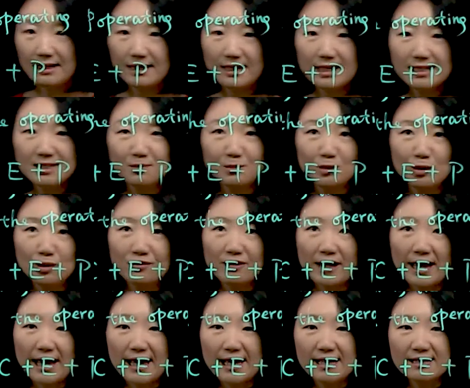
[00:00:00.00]
Let's move
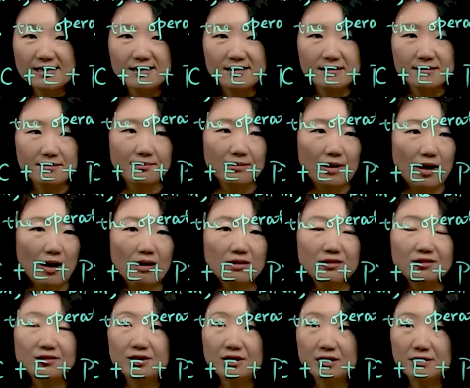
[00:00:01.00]
S, all
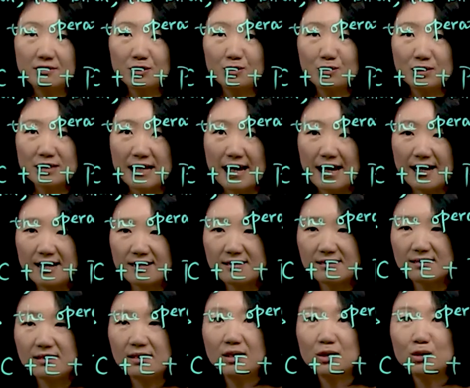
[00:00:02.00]
the terms with
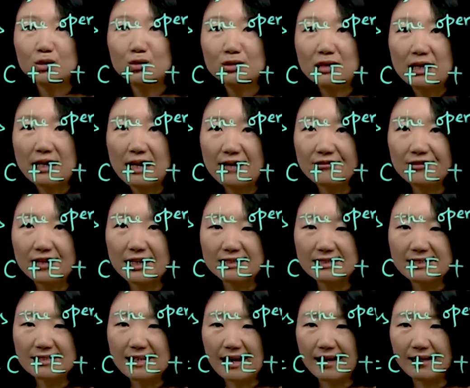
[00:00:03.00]
S, to the left-hand
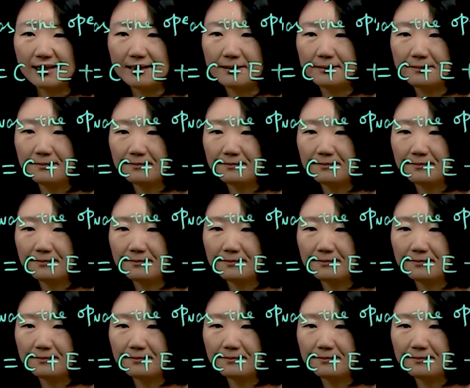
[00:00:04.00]
side.